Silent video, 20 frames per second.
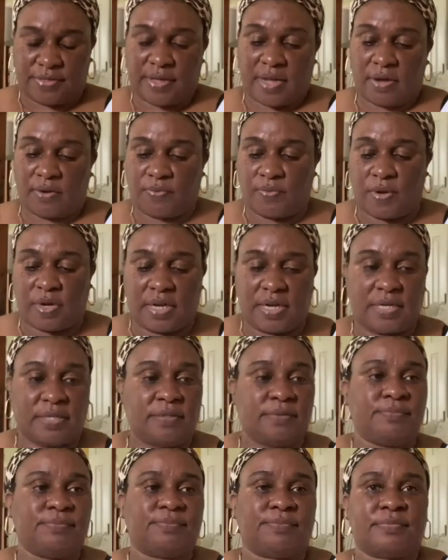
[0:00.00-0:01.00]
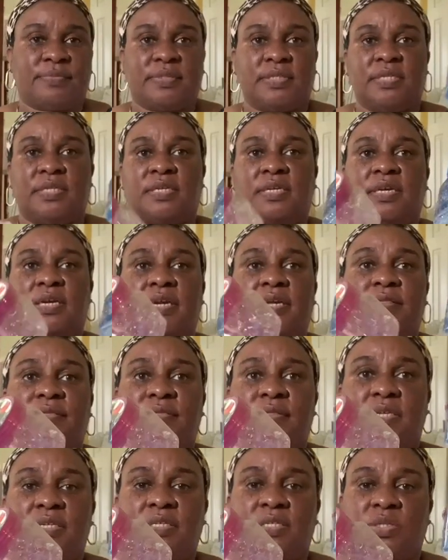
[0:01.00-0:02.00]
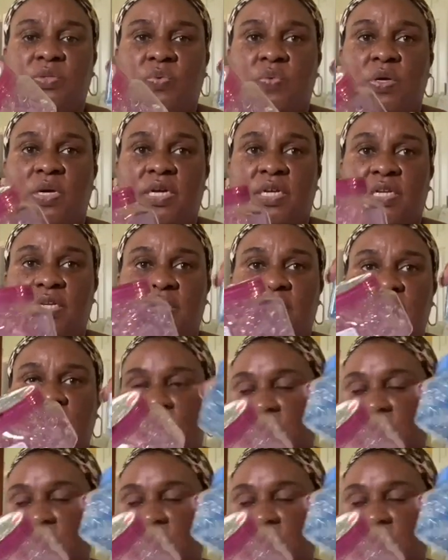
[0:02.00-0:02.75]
that one and this one